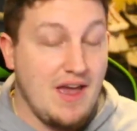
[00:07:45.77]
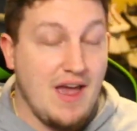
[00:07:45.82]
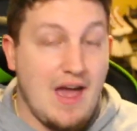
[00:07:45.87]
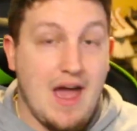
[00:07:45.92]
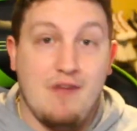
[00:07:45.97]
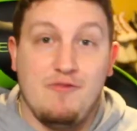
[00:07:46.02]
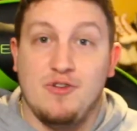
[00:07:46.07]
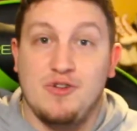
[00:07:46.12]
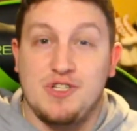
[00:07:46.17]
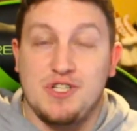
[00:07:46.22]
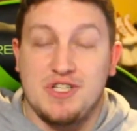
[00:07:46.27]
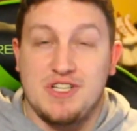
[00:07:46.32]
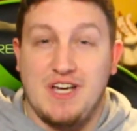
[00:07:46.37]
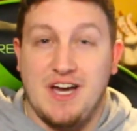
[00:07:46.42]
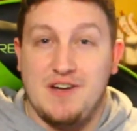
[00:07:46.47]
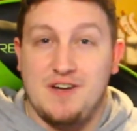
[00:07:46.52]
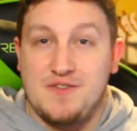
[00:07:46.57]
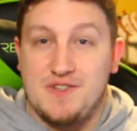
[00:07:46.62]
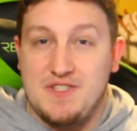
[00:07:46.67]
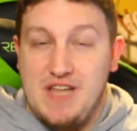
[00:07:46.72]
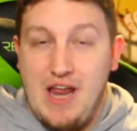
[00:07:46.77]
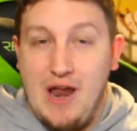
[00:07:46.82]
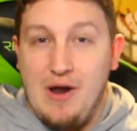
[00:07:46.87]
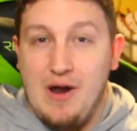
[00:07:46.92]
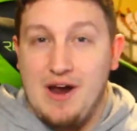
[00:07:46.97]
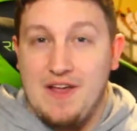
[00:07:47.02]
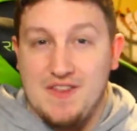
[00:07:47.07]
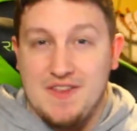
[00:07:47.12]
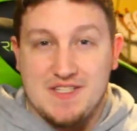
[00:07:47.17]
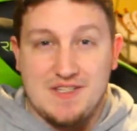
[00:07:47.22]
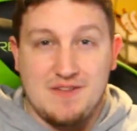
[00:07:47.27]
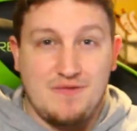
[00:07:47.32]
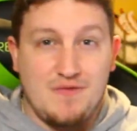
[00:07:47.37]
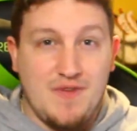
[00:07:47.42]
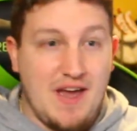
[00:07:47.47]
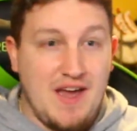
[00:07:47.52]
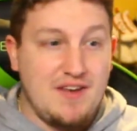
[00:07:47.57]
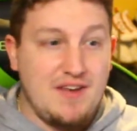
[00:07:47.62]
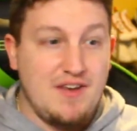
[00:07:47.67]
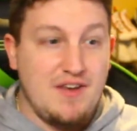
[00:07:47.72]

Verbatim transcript: Everyone's just kind of staring at this event,